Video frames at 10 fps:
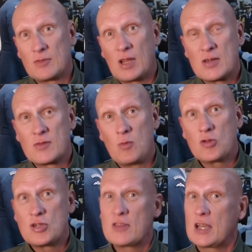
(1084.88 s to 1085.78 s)
thanks for
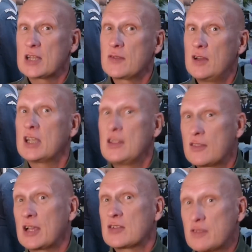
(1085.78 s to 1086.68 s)
watching, thanks for liking,
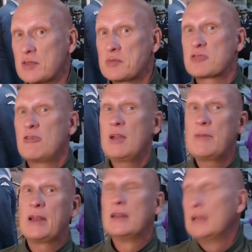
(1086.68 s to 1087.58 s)
thanks for
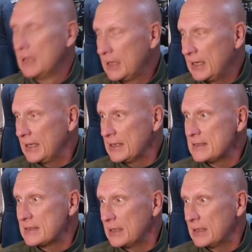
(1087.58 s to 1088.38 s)
subscribing. And